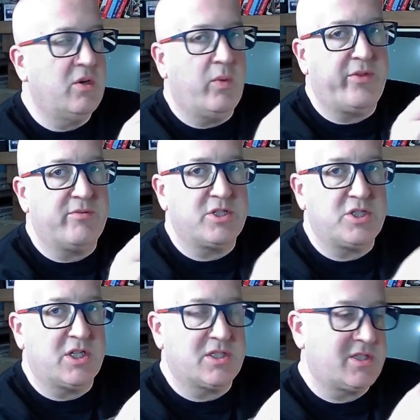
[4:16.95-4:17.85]
or whether it's
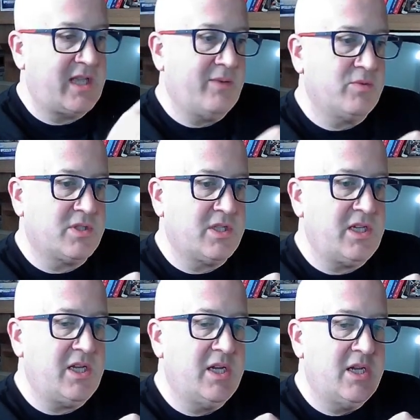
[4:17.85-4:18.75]
just that was
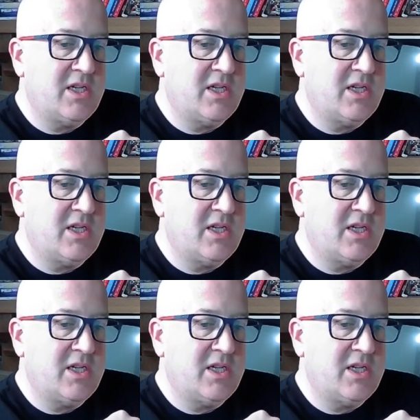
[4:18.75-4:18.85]
the